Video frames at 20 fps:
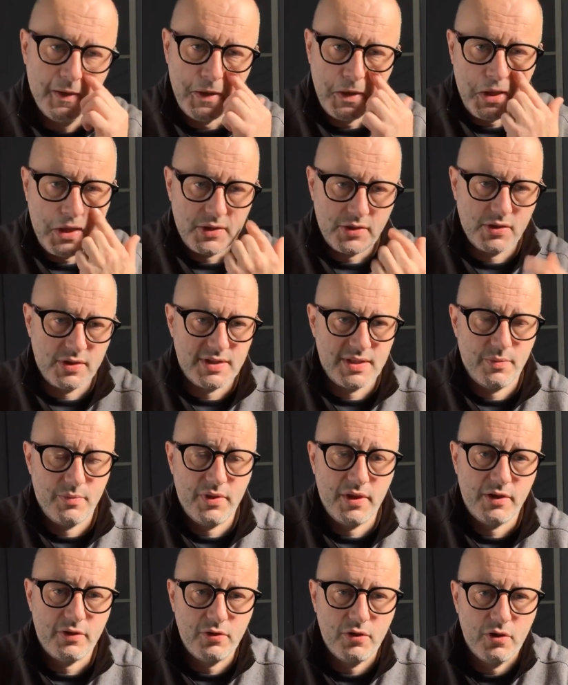So it's something
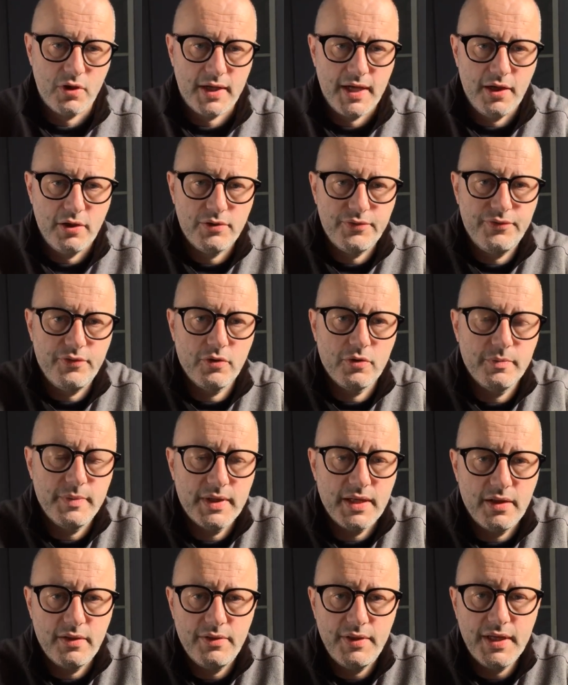to look out for. But I
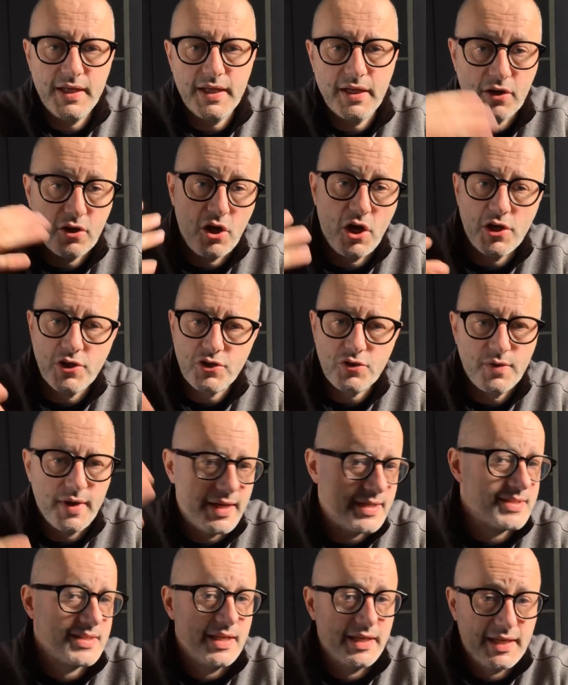think in contrast,
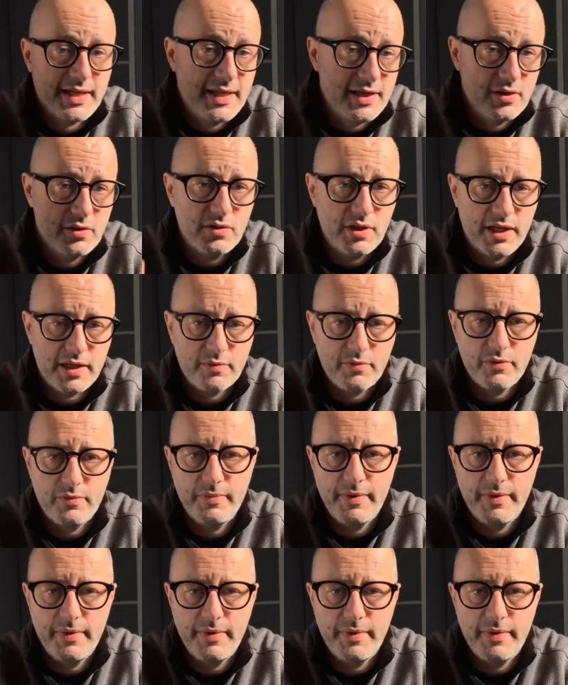like here, like with